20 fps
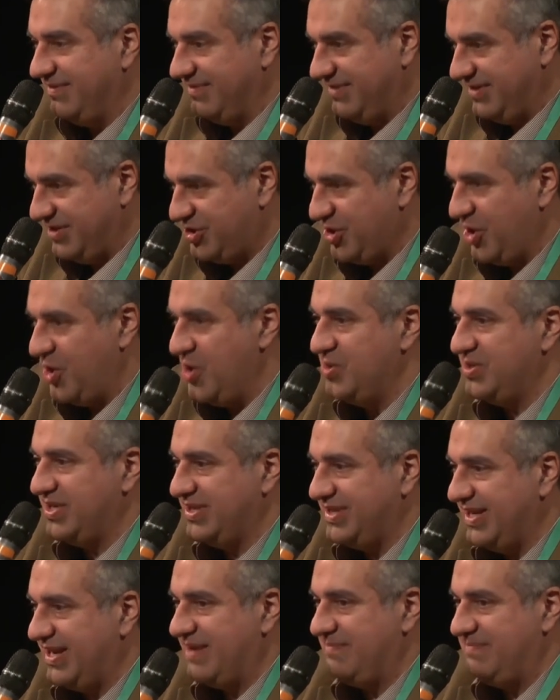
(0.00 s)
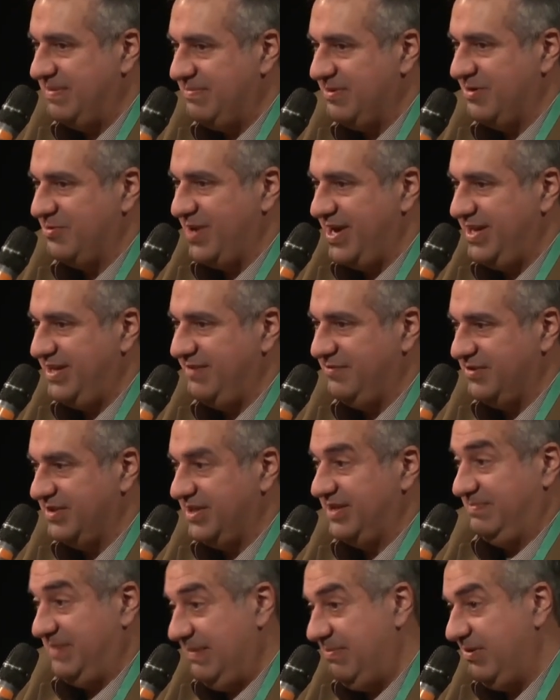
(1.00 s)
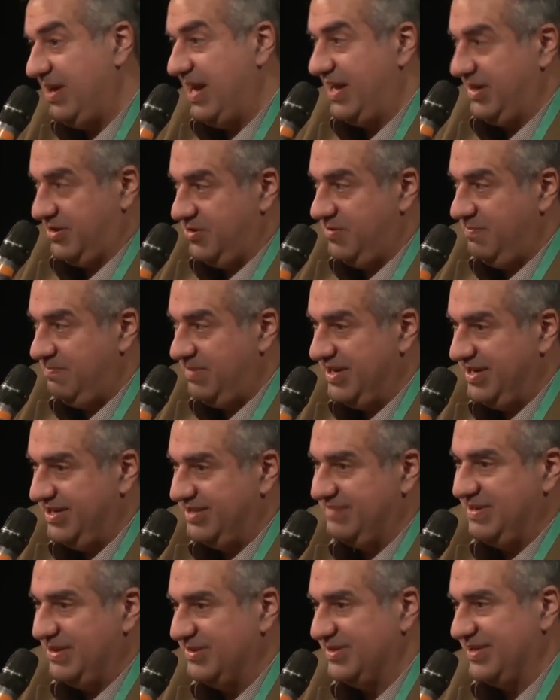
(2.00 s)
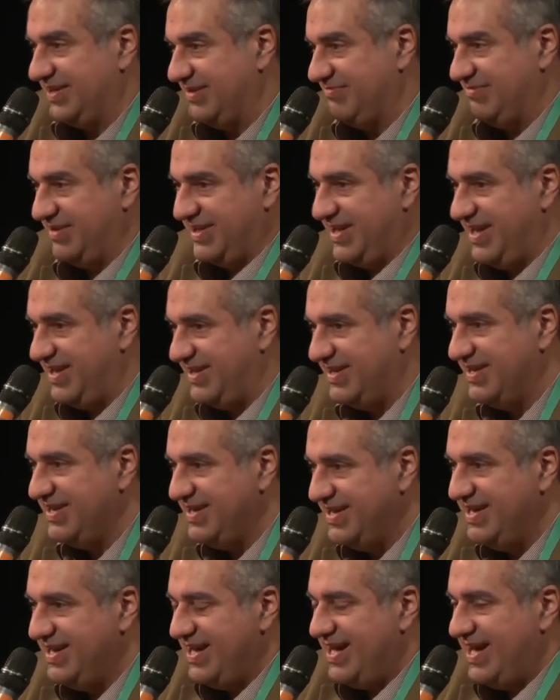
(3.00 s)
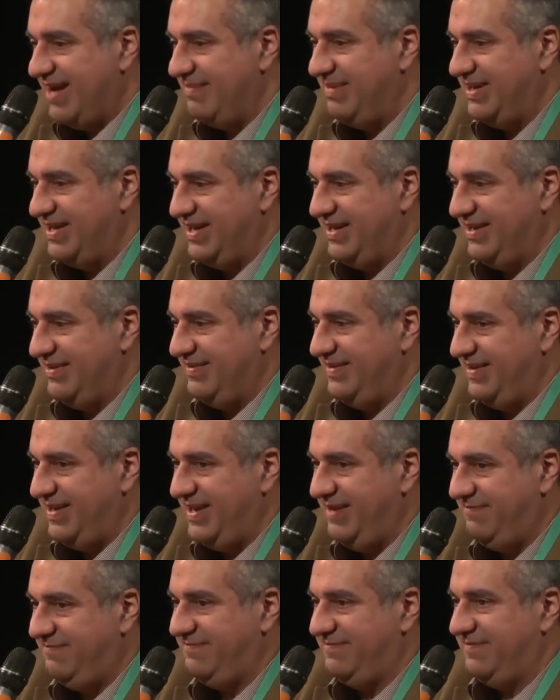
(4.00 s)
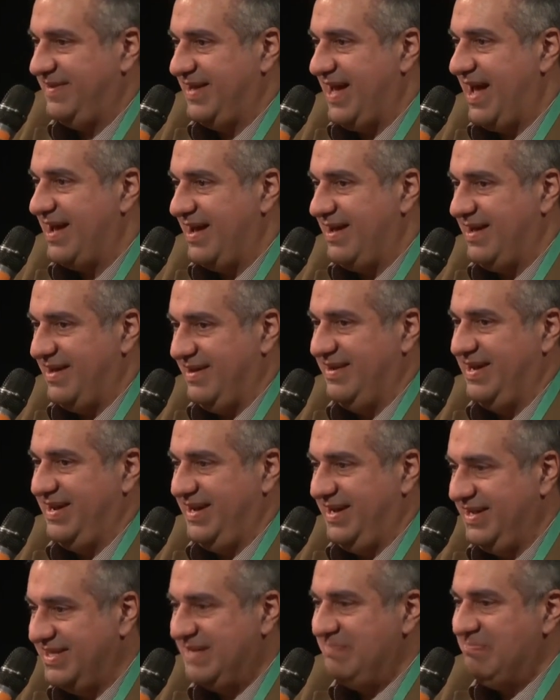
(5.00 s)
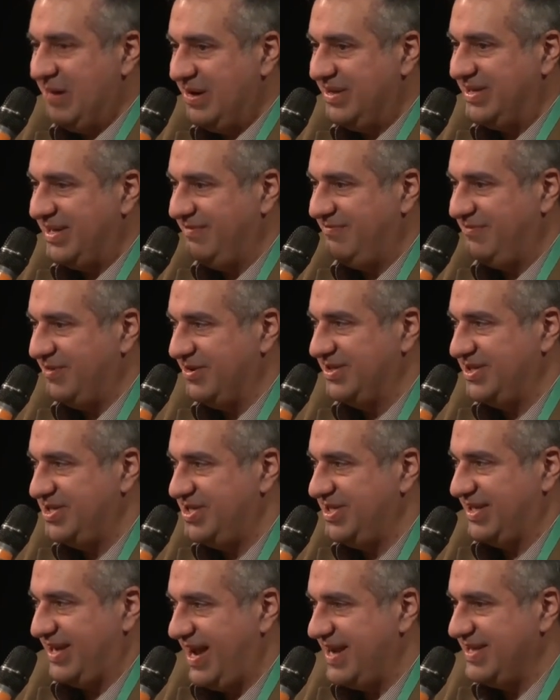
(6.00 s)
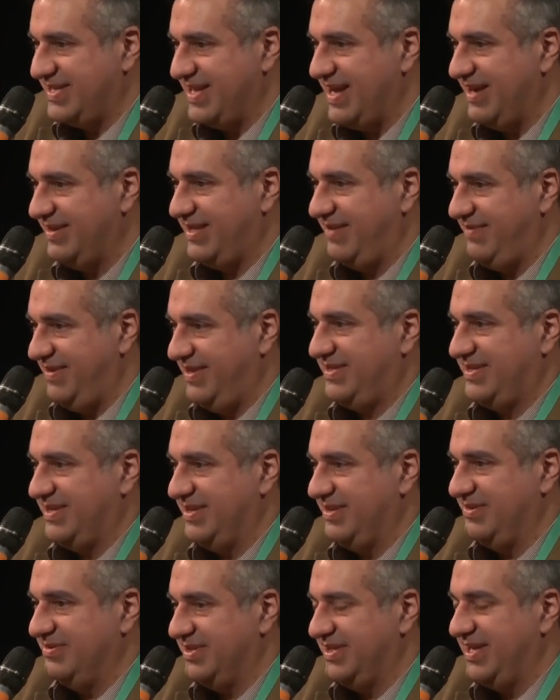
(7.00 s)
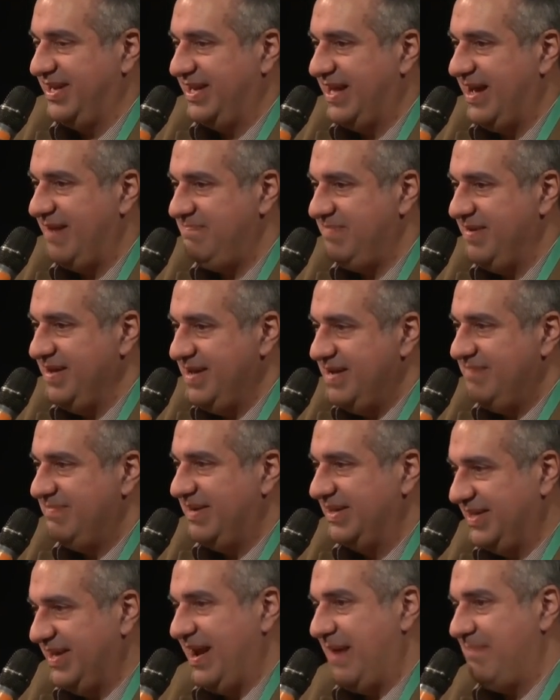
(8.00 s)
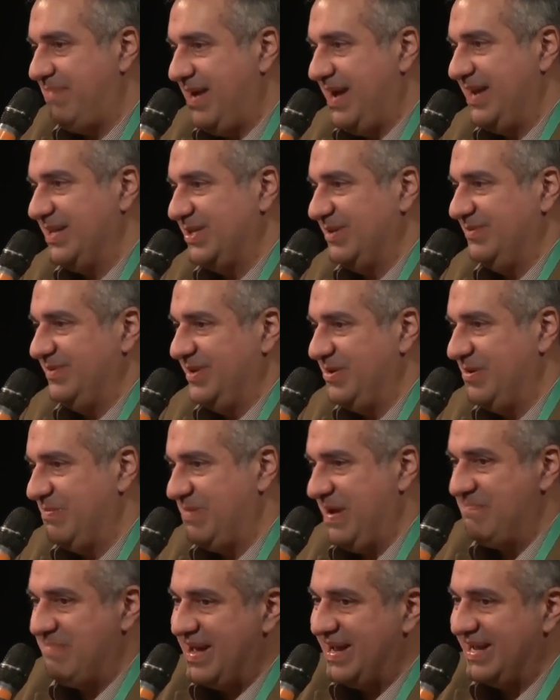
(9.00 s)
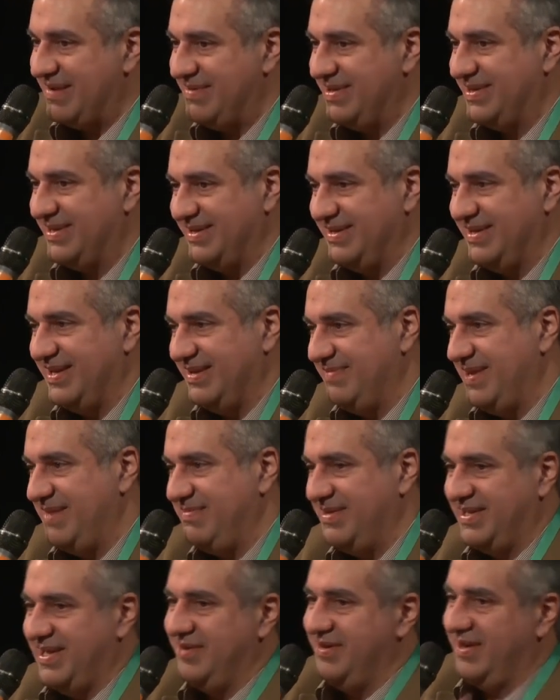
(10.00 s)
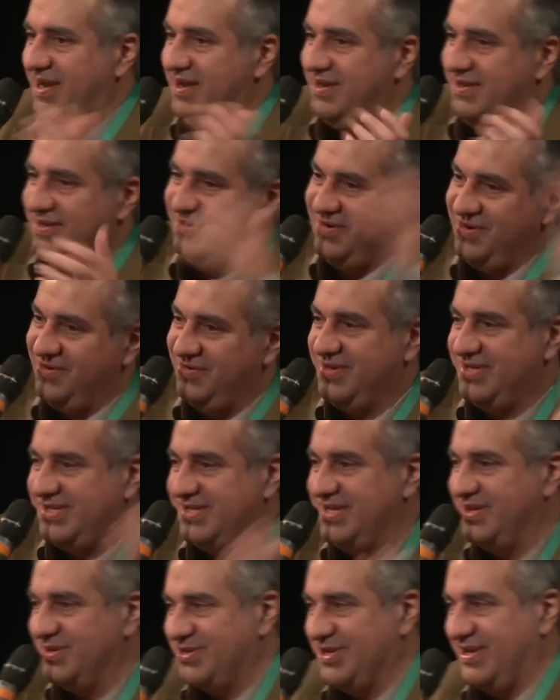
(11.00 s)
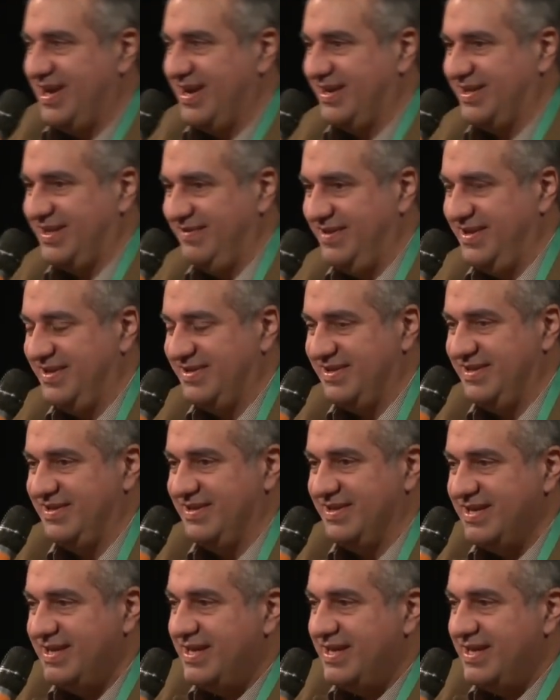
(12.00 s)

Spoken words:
show that there are people waiting for these people and companies, because as we said, I mean, if it's important for digital rights activists to stand up, but there are parts of the European Parliament that maybe say, okay, you know, it's the usual activists. And